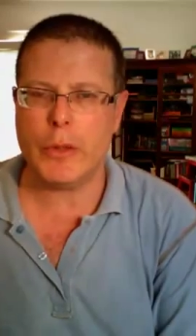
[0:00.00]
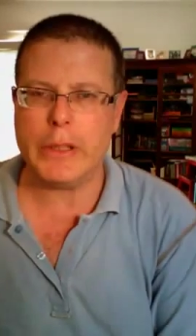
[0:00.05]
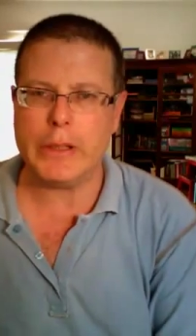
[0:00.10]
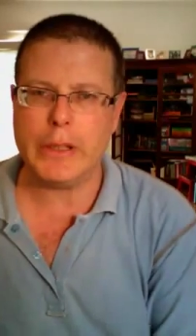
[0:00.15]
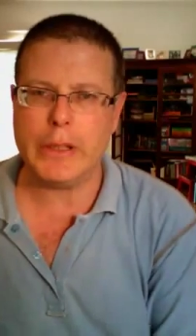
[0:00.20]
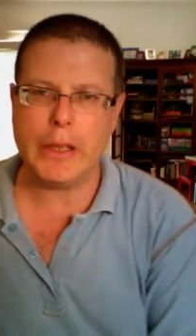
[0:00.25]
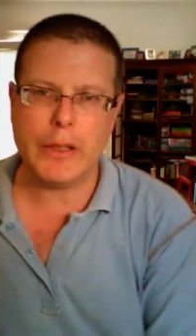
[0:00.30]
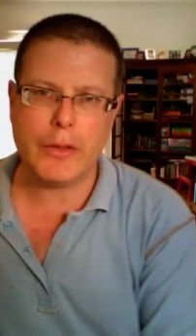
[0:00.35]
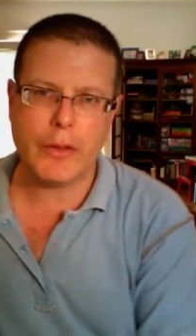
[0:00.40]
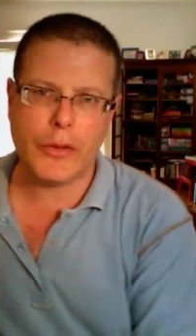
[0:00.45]

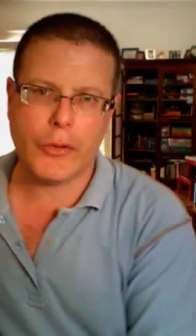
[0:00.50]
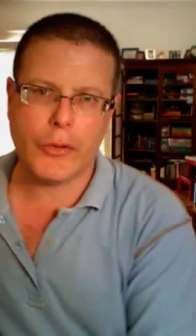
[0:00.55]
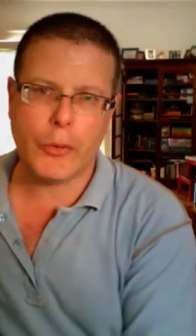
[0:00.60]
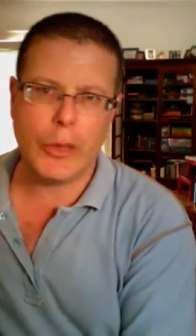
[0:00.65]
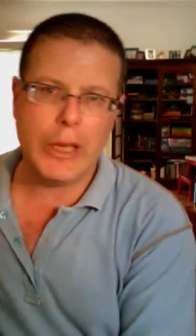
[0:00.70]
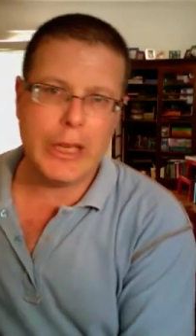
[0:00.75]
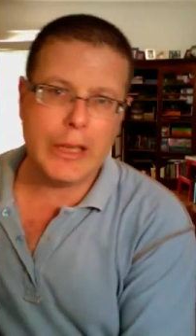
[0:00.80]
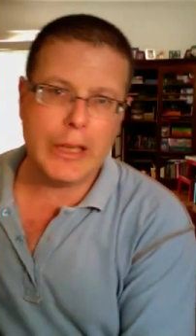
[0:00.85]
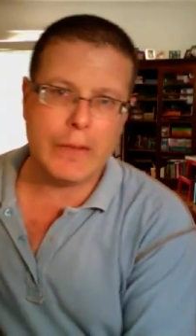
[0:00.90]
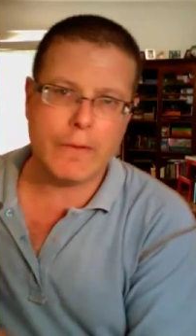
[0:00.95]
later this
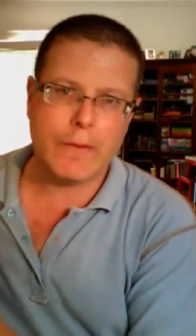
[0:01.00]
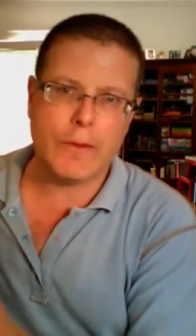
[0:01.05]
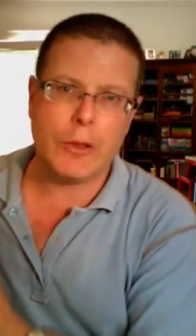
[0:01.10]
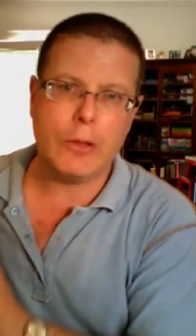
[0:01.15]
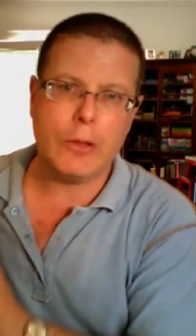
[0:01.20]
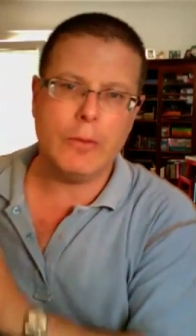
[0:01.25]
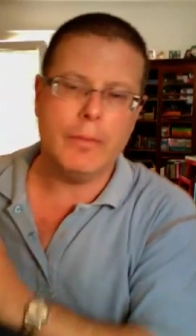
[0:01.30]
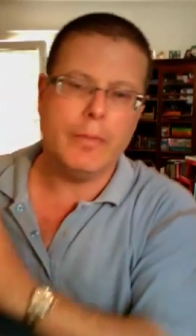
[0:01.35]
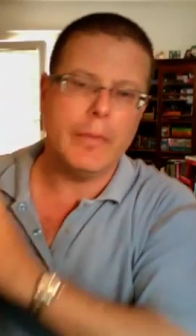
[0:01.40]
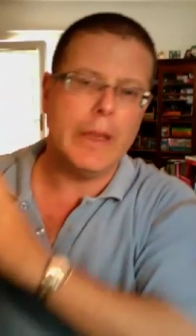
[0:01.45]
week in
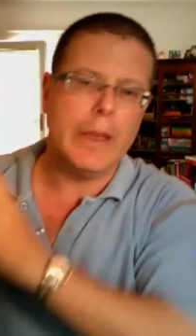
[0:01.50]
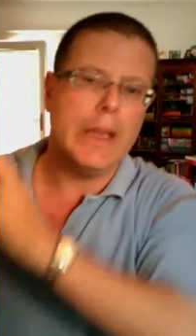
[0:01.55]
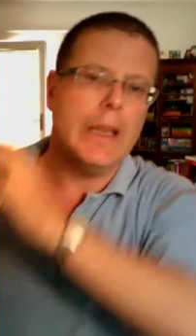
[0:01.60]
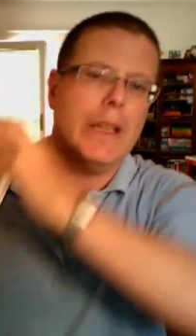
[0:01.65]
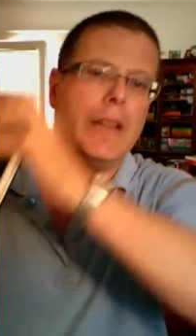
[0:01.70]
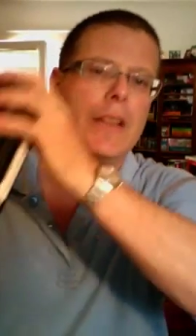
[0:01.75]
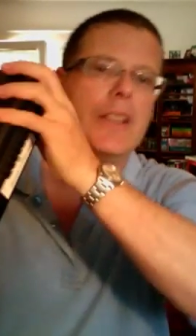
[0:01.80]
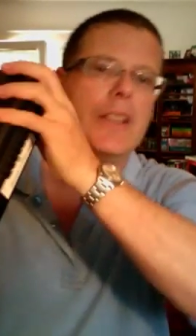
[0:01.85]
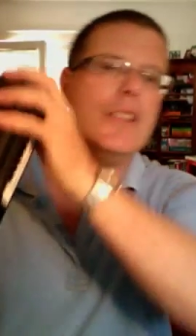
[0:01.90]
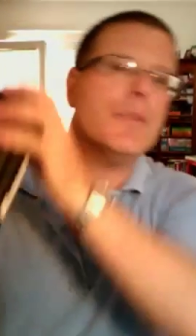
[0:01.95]
full,
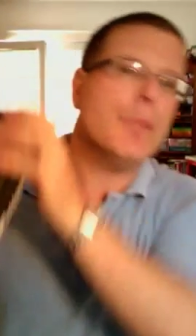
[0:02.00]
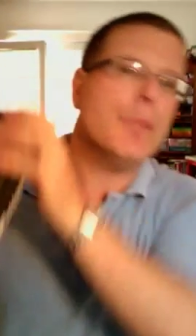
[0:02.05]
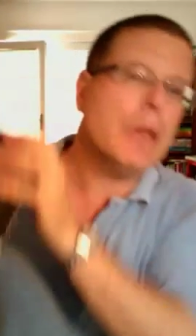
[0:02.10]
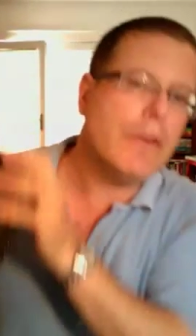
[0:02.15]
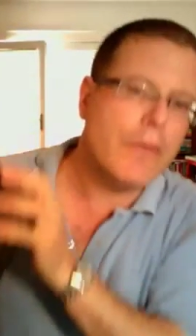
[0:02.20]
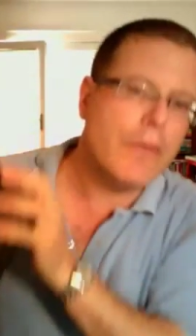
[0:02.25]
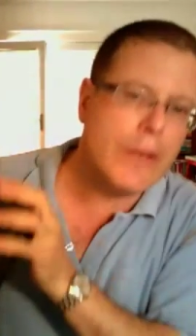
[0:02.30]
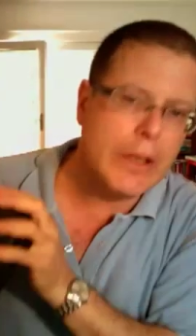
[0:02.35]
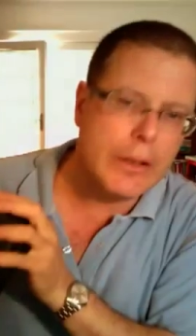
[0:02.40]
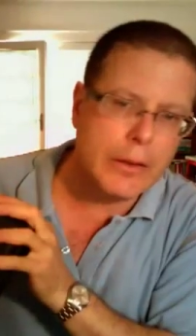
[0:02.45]
the
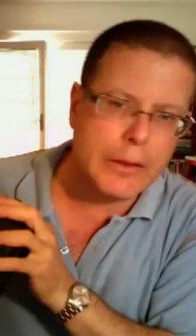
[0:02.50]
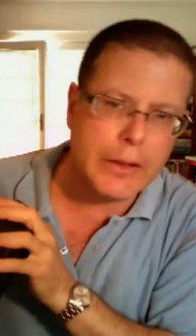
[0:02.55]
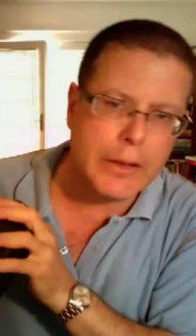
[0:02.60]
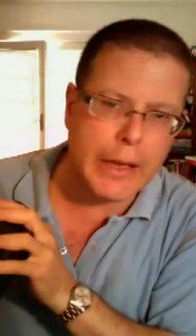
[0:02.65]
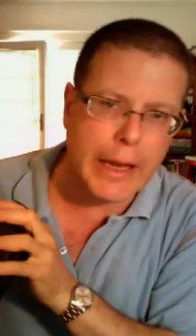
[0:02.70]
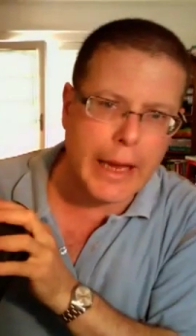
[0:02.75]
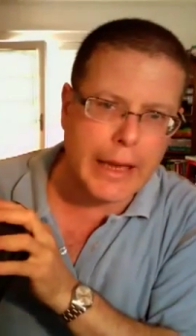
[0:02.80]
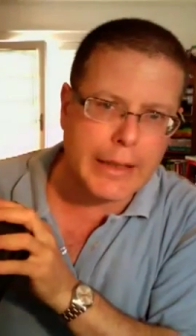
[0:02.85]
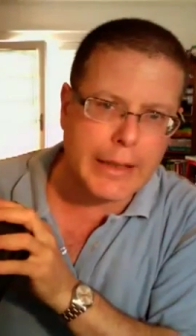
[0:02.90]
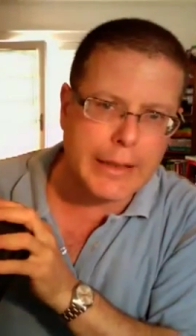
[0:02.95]
Springfield
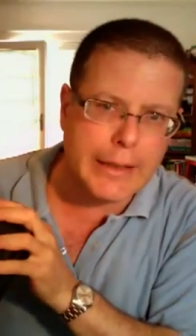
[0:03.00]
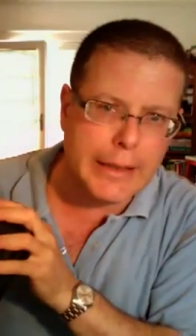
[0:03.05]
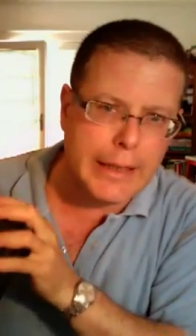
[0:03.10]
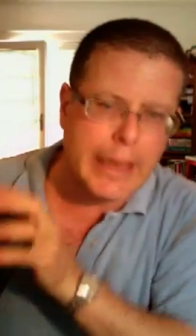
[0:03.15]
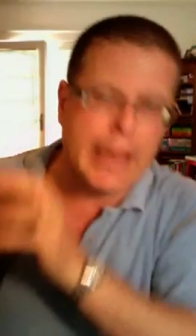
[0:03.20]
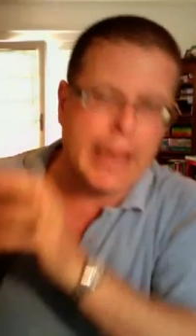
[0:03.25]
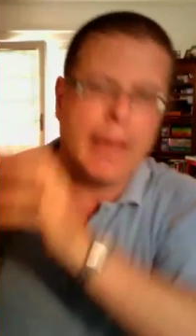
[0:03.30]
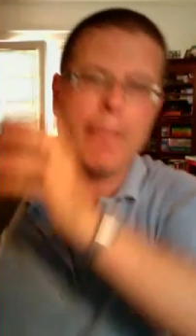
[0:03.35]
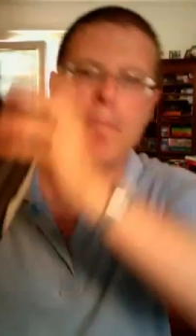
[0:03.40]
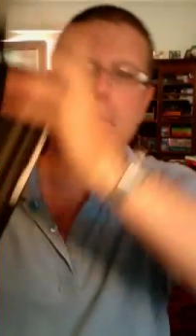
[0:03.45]
XDM.